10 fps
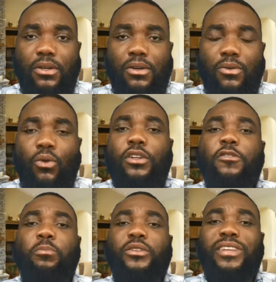What is
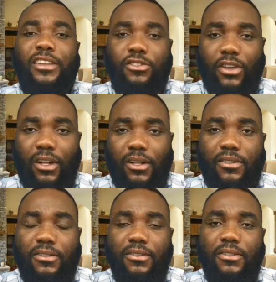potential?
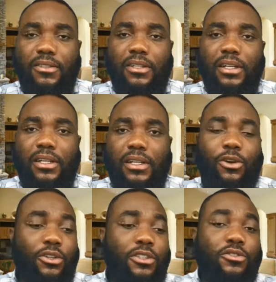
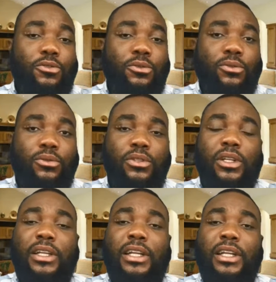According to the
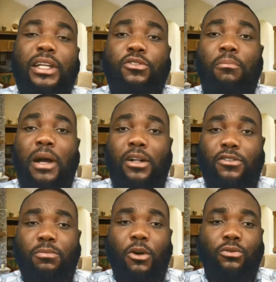late Dr. Miles
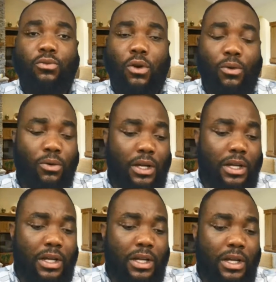Monroe,
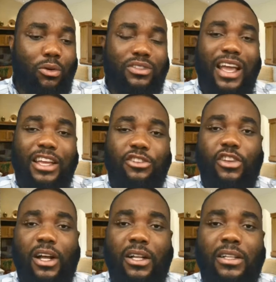
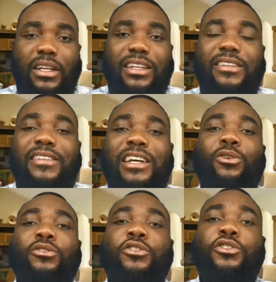potential is an
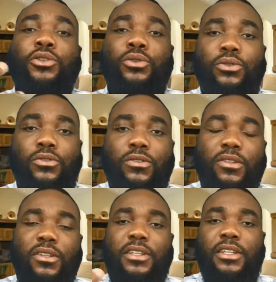unused
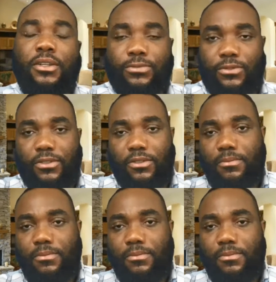gift.